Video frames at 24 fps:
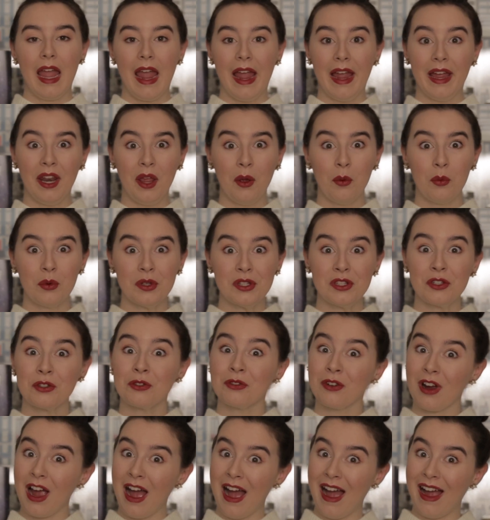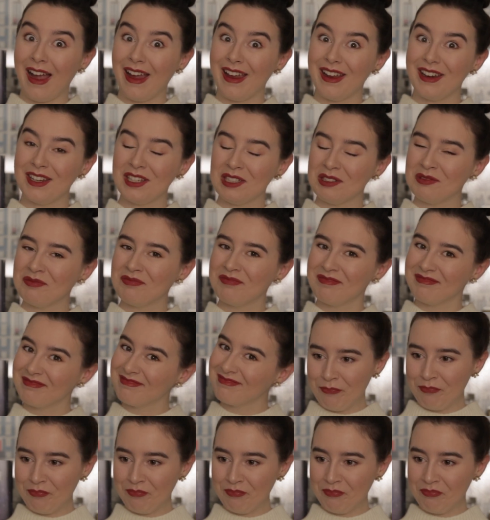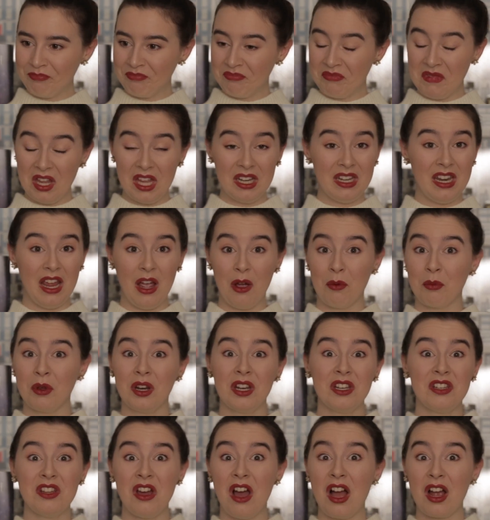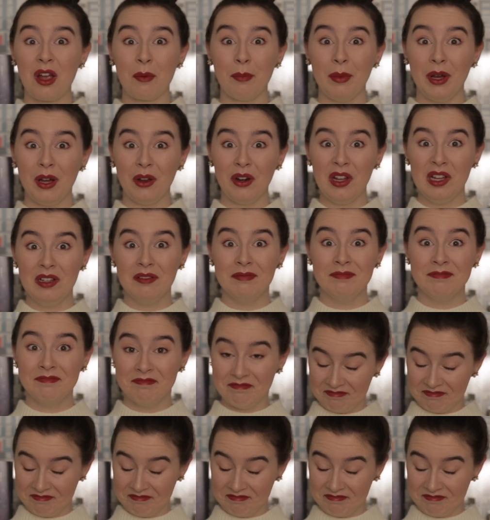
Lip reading: and it was a ride, and now I'm going to talk about it.